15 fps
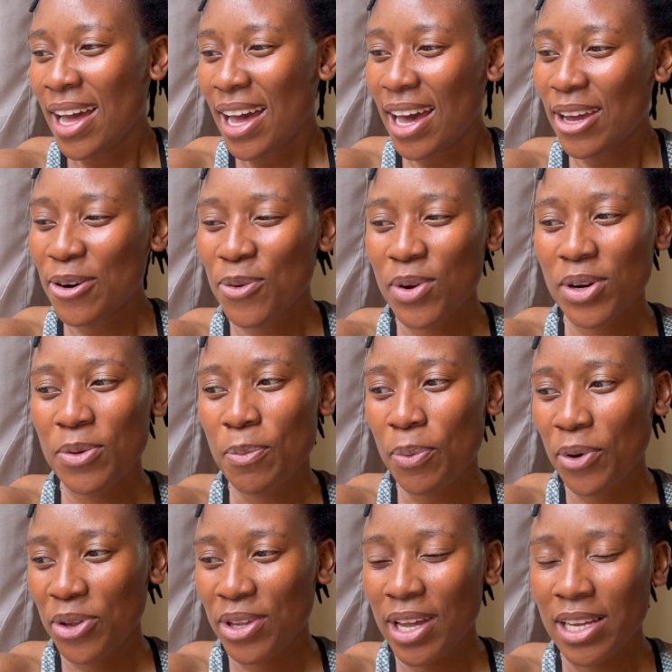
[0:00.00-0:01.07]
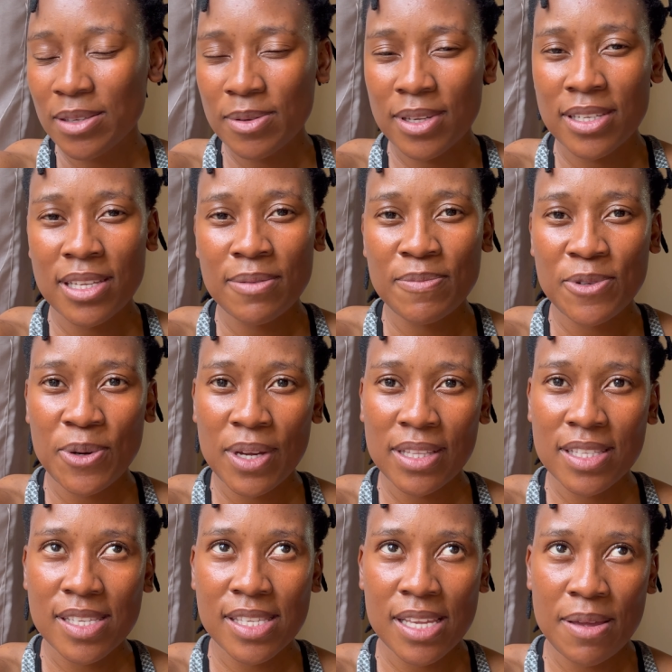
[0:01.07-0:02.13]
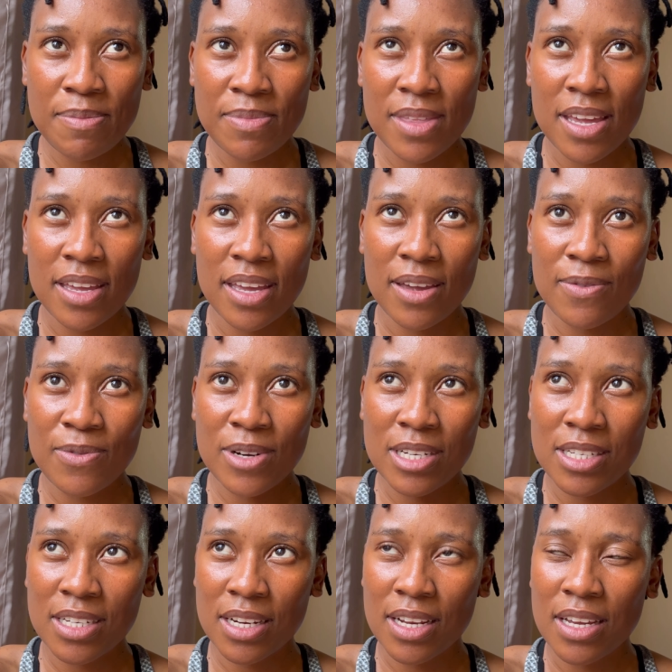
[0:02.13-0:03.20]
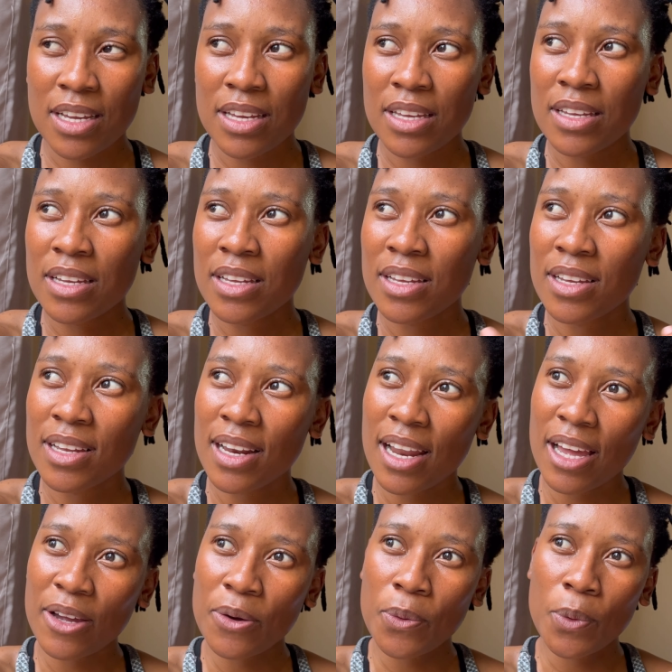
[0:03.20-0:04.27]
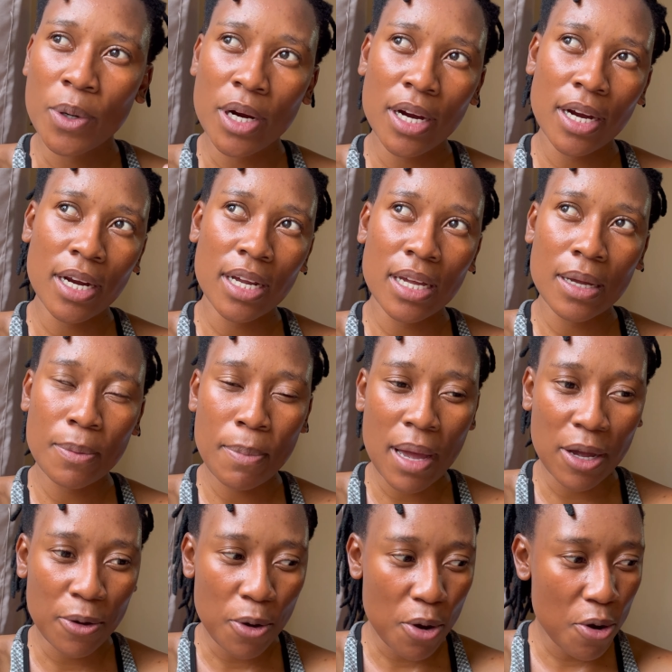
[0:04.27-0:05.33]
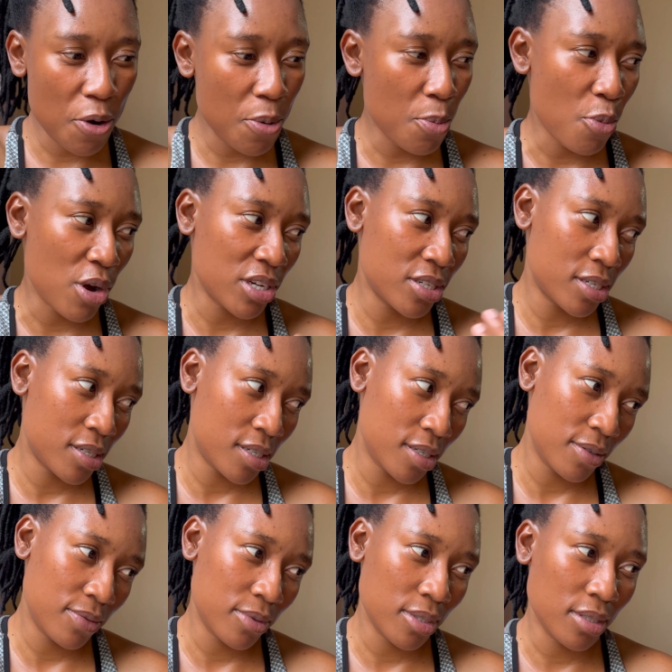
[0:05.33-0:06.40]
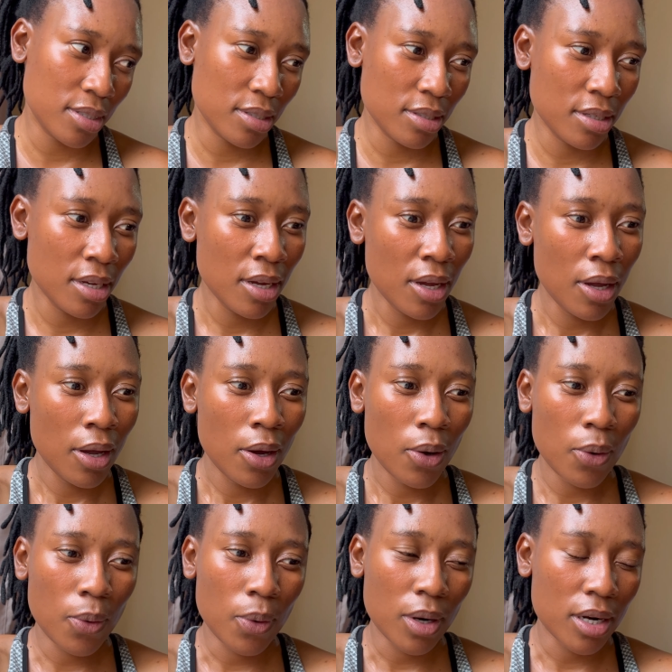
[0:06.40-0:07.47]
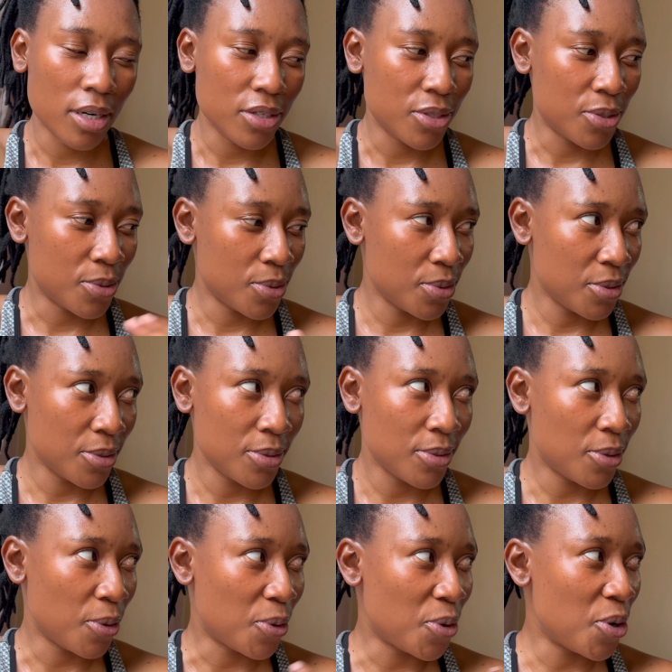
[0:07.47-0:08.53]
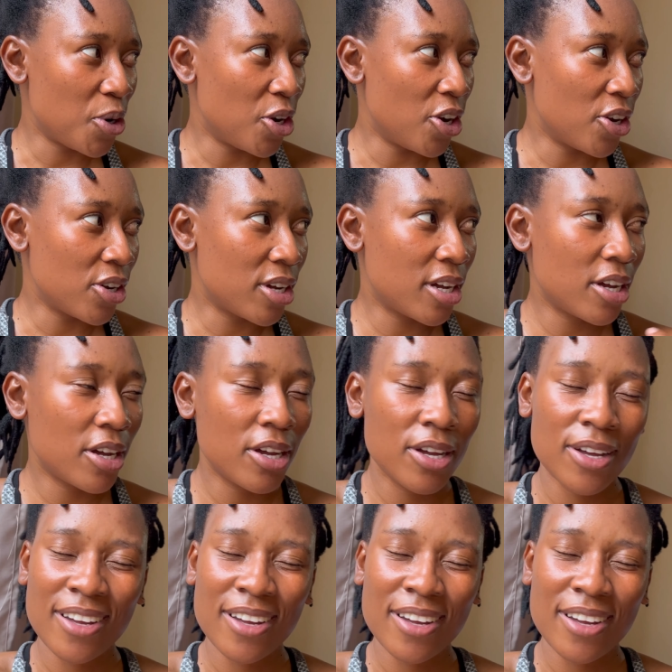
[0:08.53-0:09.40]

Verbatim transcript: i don't want to bore you guys because i'm doing the same thing every day like work back home watch tv or do or cook